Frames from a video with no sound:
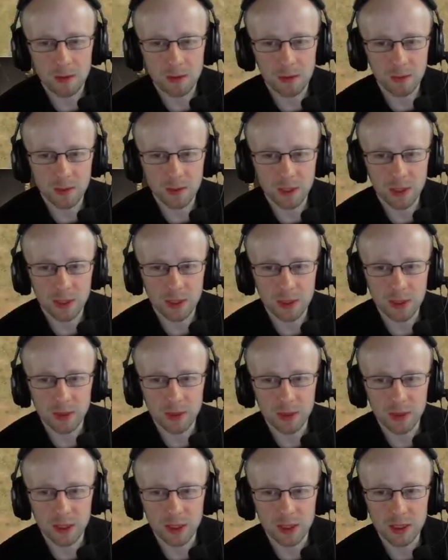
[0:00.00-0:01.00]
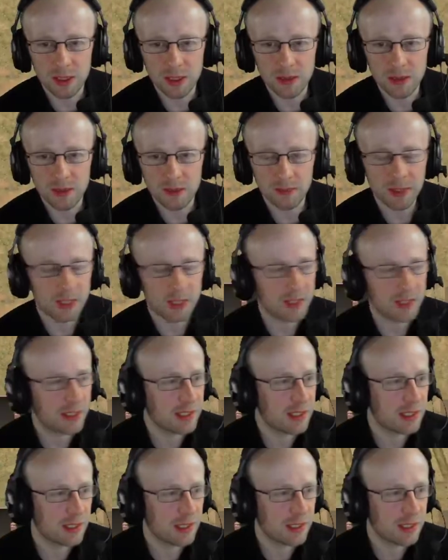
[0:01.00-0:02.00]
got to do what I've got to do. I'm bringing
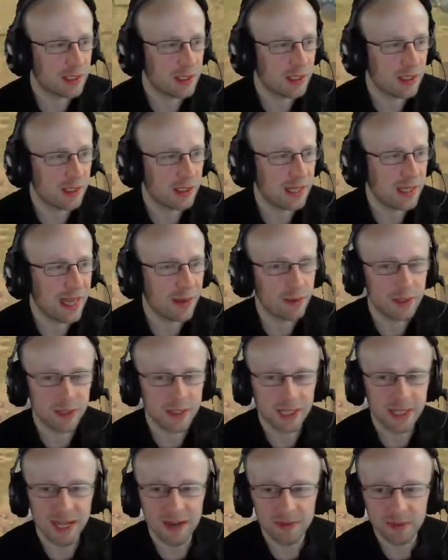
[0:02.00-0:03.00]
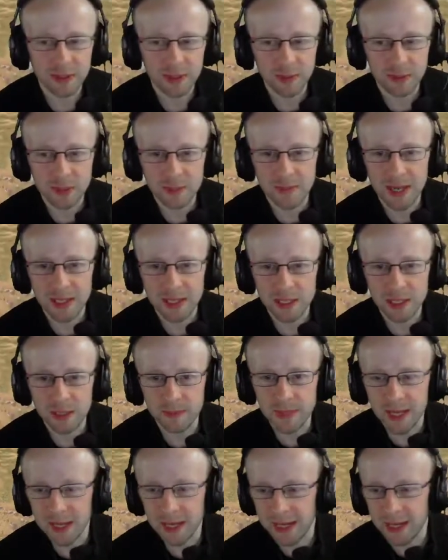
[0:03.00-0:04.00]
these slingers to counter the cavalry, what's about to
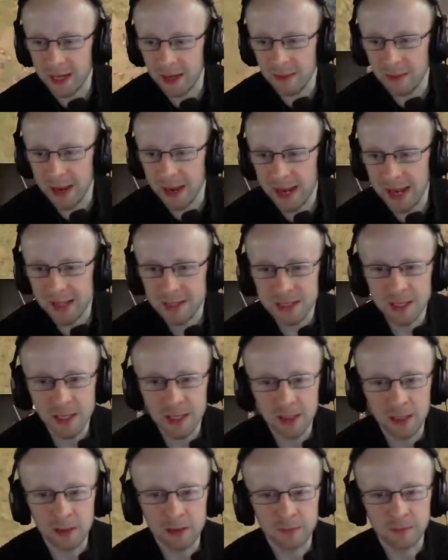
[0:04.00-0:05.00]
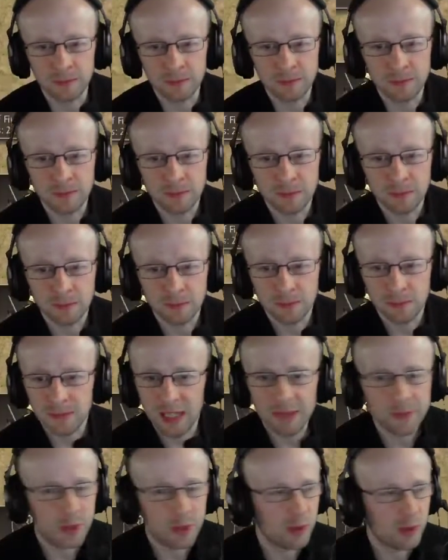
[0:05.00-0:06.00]
come down and kick bass.
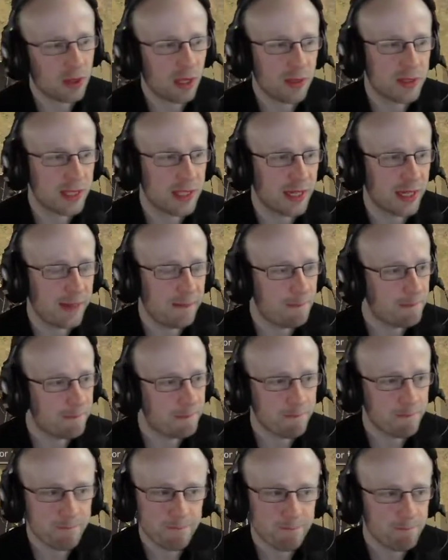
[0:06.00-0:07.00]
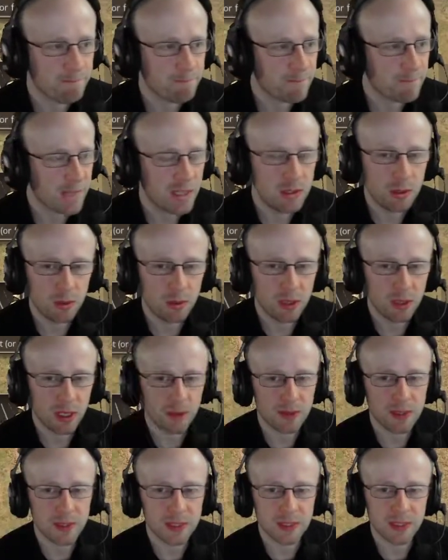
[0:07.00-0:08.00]
I'm too close here. Too
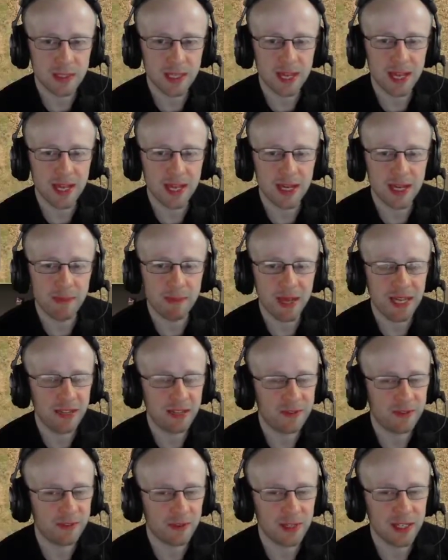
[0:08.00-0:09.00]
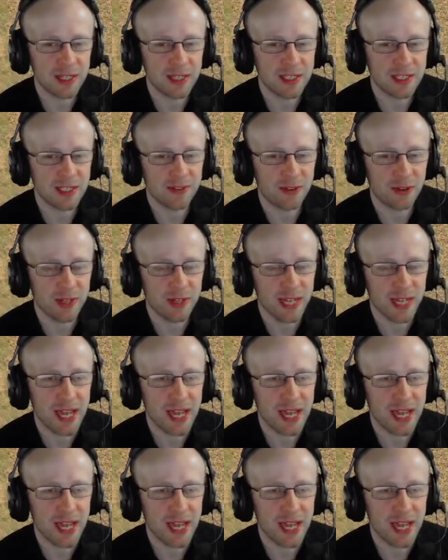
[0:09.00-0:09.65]
close. And I paid for it because I thought, yeah,